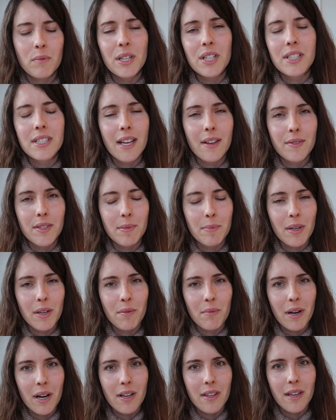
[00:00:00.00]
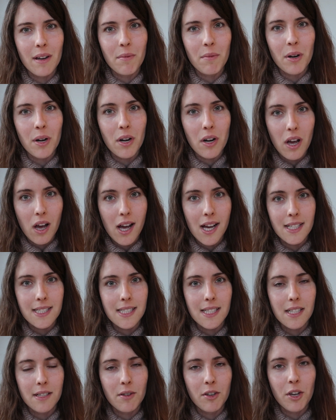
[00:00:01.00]
We just have to be aware that we're
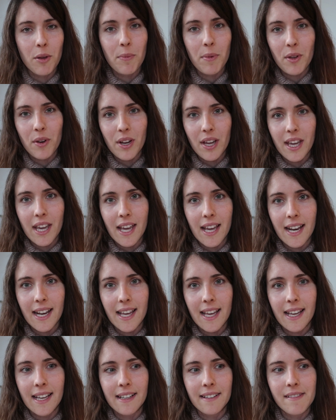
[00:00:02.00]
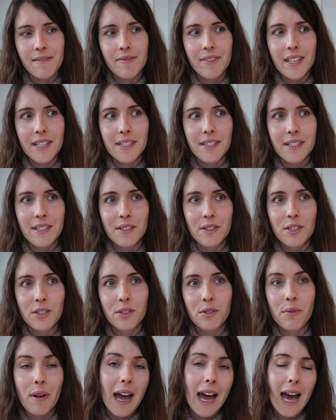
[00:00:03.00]
not communicating this
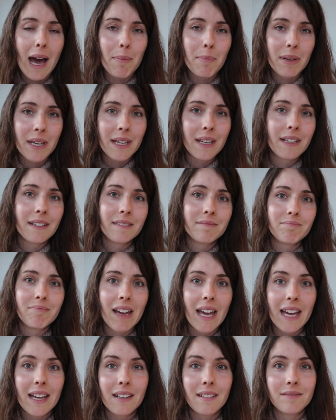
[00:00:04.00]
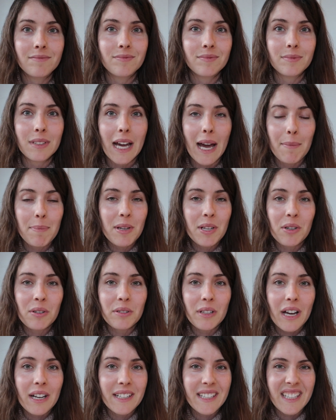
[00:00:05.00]
into happy and
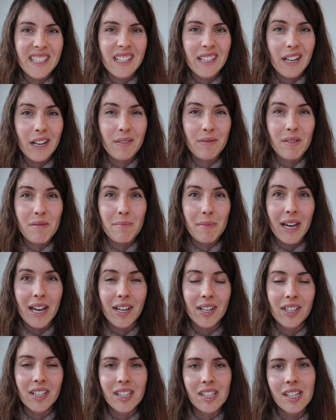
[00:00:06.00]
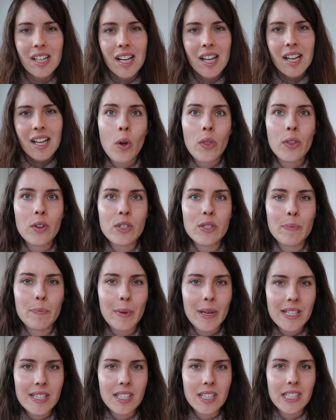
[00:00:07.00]
happy-go-lucky of a manner. There's
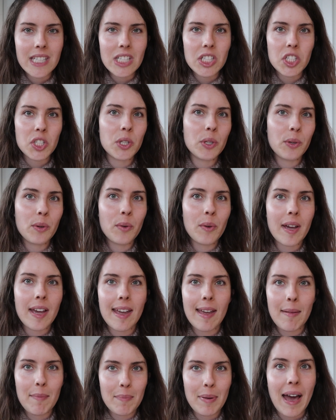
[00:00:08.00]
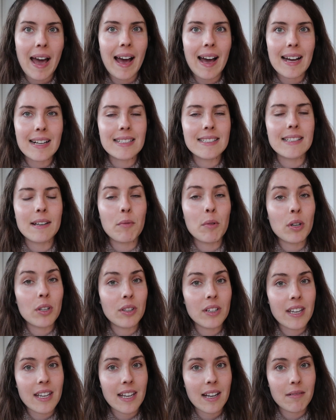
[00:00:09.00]
basically two impacts that we're
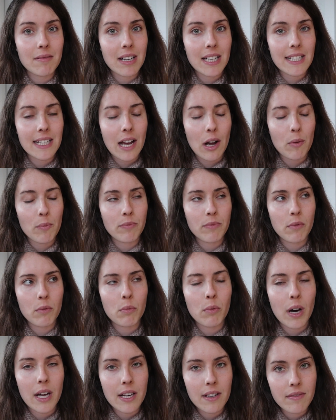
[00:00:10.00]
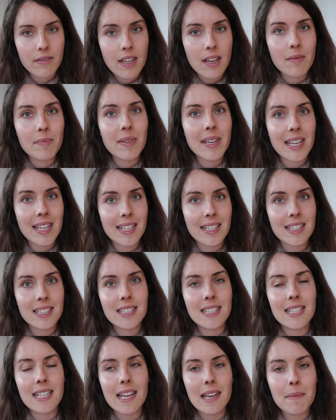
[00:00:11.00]
looking at right now. One of them
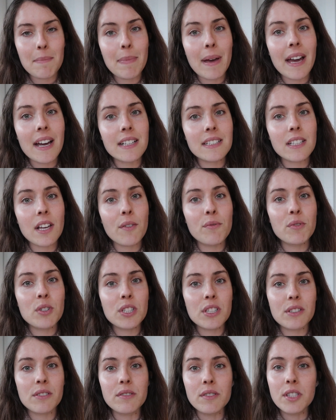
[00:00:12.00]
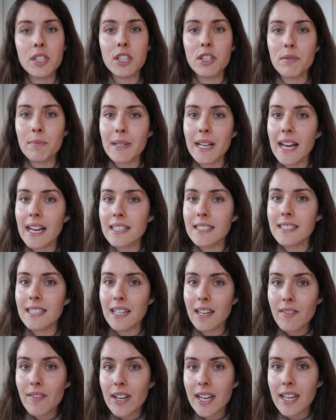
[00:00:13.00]
is the impact of reduced human
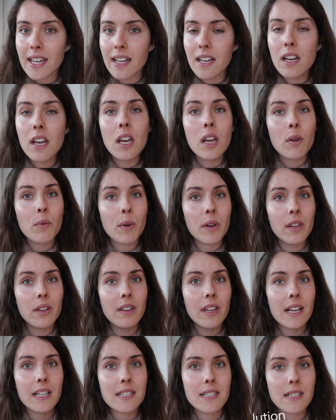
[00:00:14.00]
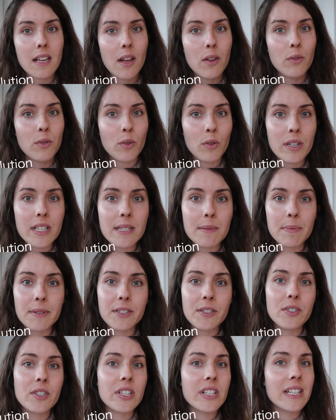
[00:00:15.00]
activity, whether that's noise
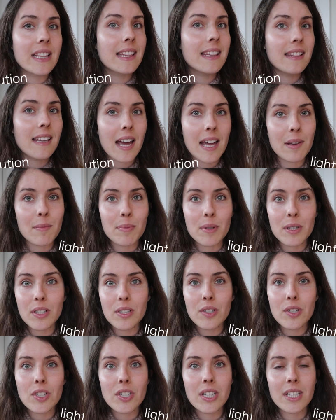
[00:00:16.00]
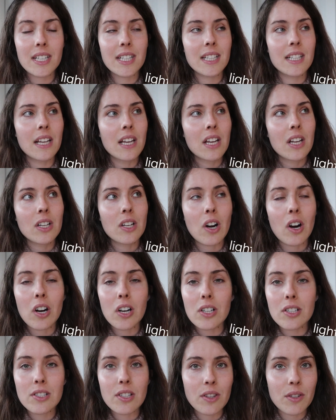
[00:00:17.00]
pollution, light pollution,
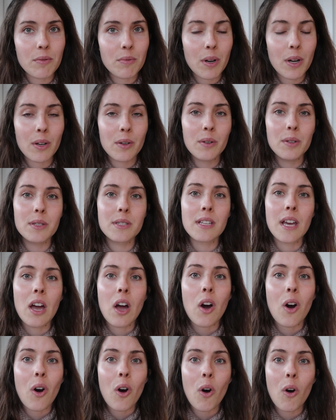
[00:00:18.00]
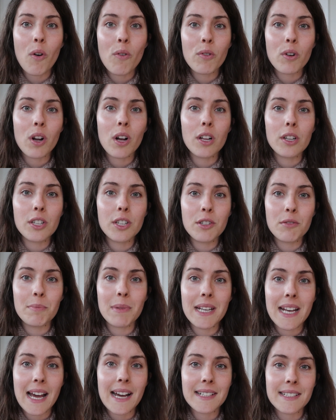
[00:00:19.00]
cars on the roads, overall
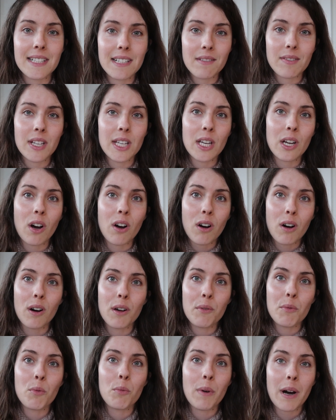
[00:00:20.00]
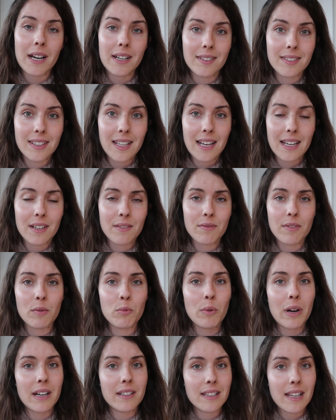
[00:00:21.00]
human activity on wildlife,
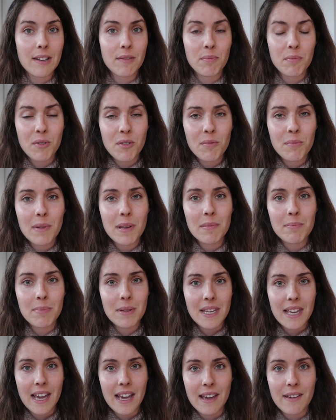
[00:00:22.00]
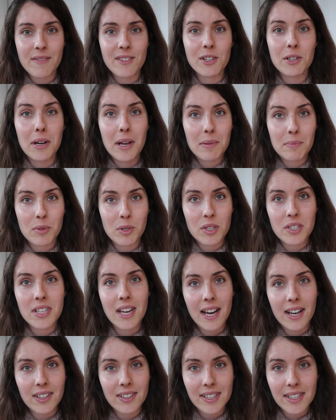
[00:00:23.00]
wildlife movement, behavior, and
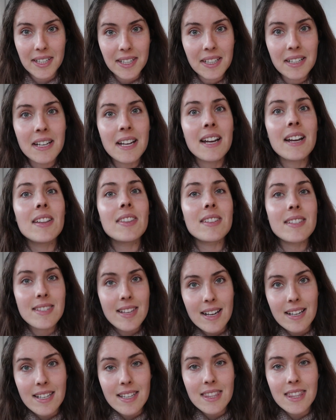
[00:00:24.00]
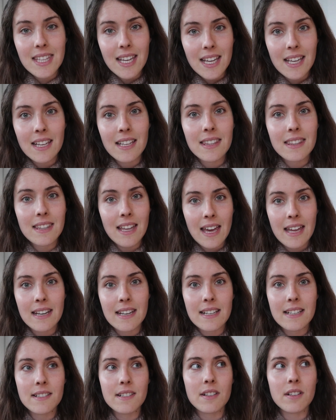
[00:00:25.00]
mortality. The second thing
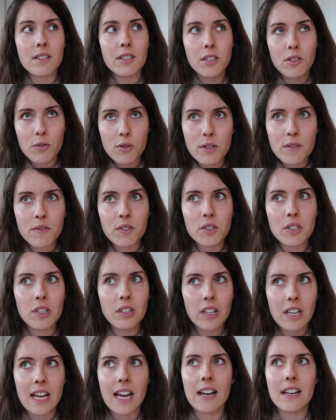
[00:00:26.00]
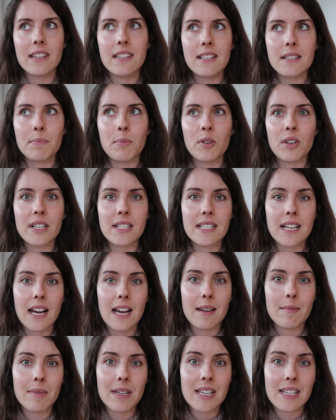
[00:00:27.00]
that is useful to look at at this point in
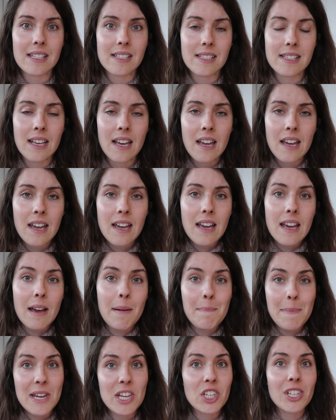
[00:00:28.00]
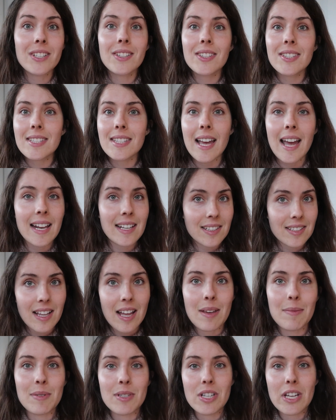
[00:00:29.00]
time is emissions and
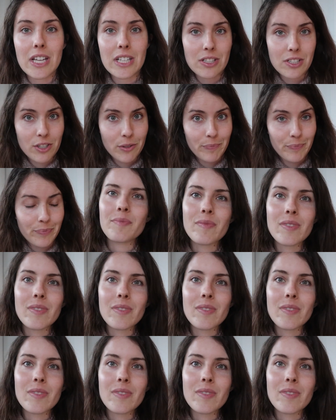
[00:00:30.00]
climate change.